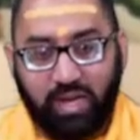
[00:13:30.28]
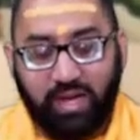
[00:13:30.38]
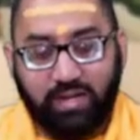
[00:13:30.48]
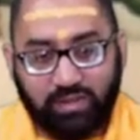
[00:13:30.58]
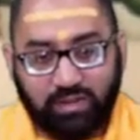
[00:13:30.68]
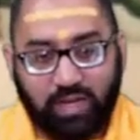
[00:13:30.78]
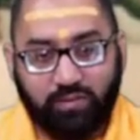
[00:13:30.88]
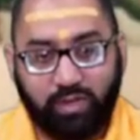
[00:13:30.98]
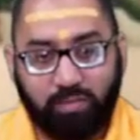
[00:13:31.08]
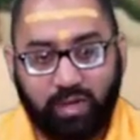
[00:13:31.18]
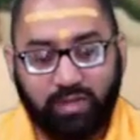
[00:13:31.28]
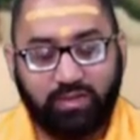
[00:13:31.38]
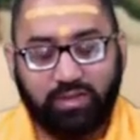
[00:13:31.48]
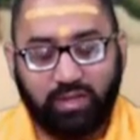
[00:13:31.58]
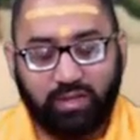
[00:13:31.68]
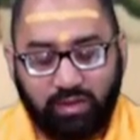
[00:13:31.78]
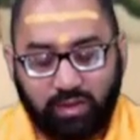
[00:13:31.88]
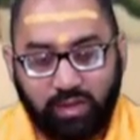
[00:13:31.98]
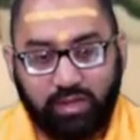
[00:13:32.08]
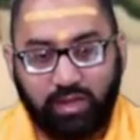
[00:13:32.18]
in a sattvic mindset,
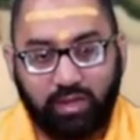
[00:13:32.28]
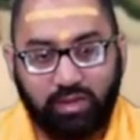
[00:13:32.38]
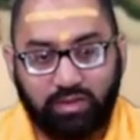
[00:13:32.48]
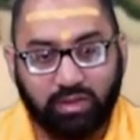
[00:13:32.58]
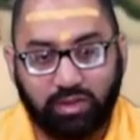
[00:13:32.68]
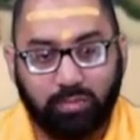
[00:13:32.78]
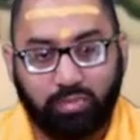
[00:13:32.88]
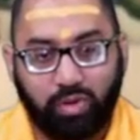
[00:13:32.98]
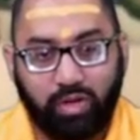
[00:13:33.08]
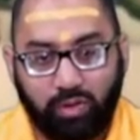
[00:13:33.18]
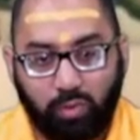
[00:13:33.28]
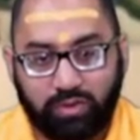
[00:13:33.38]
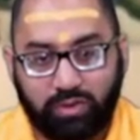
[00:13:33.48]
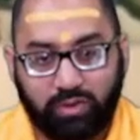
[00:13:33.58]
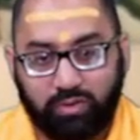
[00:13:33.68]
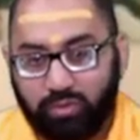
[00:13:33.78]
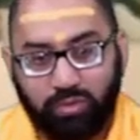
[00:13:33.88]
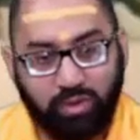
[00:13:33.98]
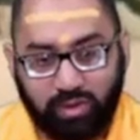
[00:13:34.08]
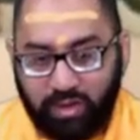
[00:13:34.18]
thinking, deliberating what to
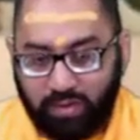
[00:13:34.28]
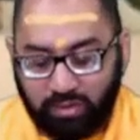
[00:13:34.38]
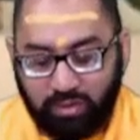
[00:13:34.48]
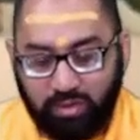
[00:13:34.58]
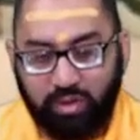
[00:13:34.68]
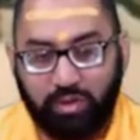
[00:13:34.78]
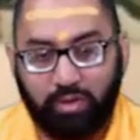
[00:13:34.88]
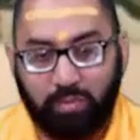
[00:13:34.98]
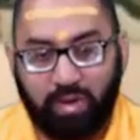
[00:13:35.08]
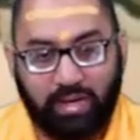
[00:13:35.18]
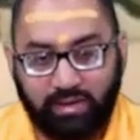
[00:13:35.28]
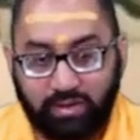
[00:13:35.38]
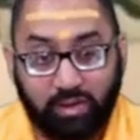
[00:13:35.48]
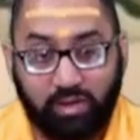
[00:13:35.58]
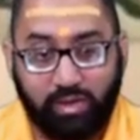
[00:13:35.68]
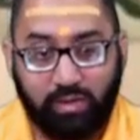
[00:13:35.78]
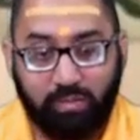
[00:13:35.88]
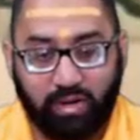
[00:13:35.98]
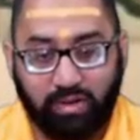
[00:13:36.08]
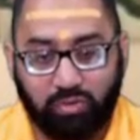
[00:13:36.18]
do, and they have a clear mind and a clean
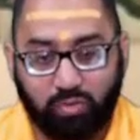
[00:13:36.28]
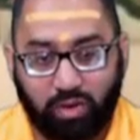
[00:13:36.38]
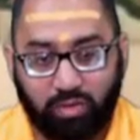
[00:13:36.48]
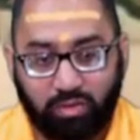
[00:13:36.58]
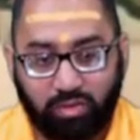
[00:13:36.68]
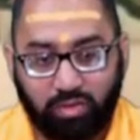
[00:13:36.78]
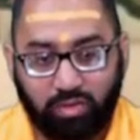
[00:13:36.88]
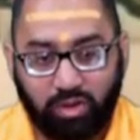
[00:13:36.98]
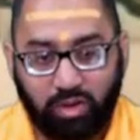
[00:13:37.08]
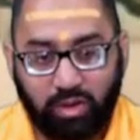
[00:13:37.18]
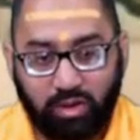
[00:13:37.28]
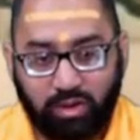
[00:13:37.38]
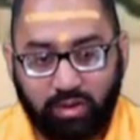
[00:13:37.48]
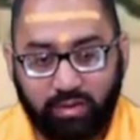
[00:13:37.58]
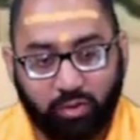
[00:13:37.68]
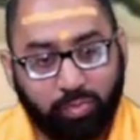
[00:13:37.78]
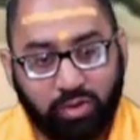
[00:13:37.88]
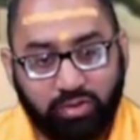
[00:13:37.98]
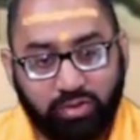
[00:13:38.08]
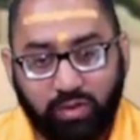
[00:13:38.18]
mind as well. The other
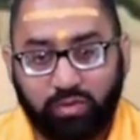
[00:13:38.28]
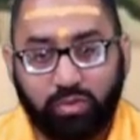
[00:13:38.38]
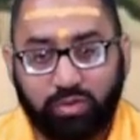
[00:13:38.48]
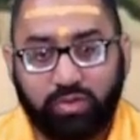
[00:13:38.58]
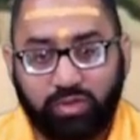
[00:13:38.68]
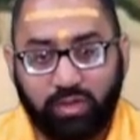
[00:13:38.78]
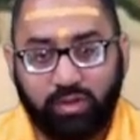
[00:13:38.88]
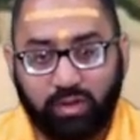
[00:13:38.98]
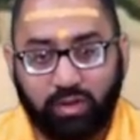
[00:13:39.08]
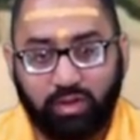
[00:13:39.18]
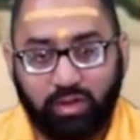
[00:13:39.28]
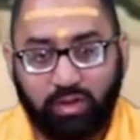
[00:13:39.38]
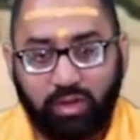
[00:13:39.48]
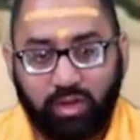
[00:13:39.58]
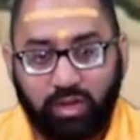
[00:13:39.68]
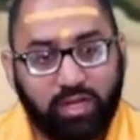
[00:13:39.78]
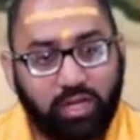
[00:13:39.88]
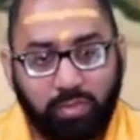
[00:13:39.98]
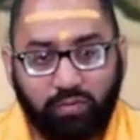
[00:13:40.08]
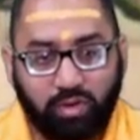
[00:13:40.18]
person, even though they're just sitting there, it
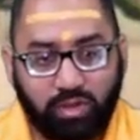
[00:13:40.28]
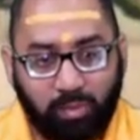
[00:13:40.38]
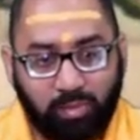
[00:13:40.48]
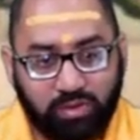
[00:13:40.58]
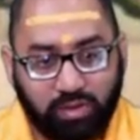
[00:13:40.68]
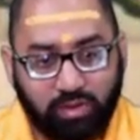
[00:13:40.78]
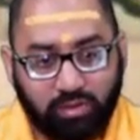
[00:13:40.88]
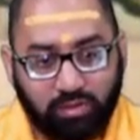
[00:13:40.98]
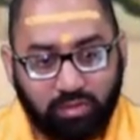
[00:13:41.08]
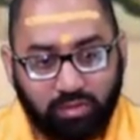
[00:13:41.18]
could be fully tamasic.